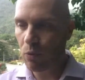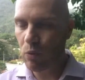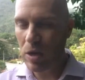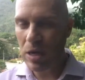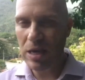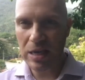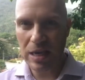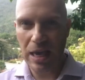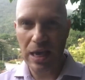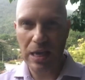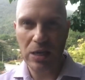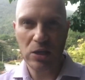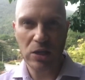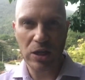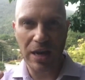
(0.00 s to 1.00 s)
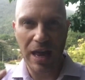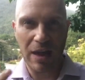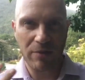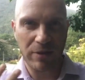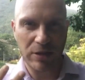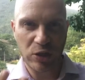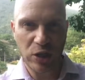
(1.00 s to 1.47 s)
re-engage and
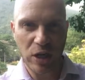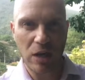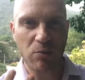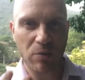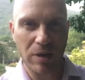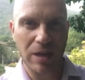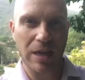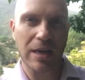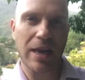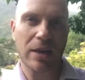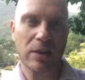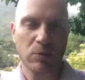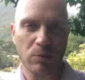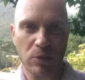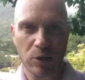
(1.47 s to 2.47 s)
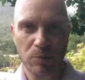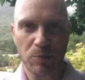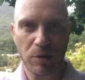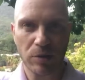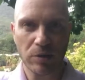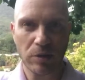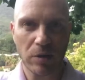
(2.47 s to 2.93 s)
have a genuine connection with this
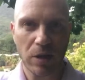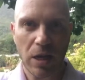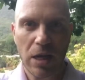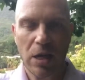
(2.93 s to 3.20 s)
person.